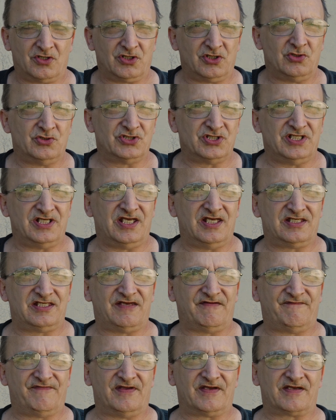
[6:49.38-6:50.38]
using the
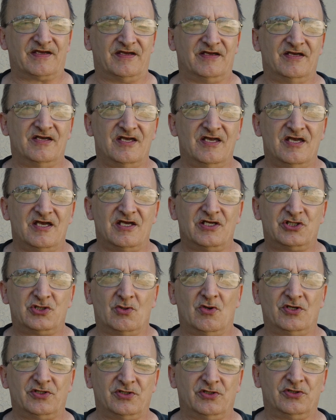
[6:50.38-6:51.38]
anti-flicker.
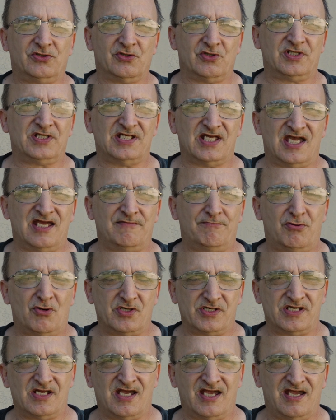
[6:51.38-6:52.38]

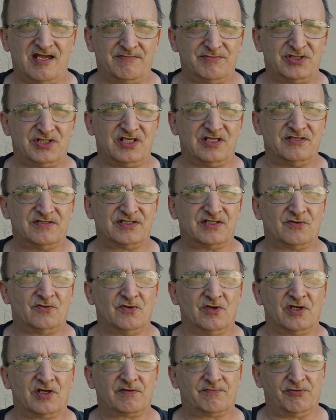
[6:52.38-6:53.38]
239.9 seems to
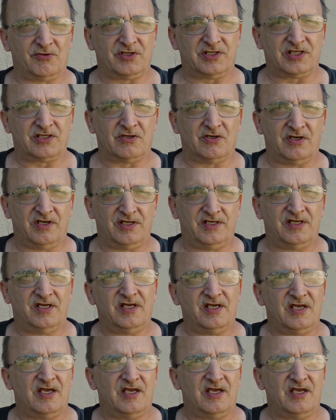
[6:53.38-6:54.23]
work pretty good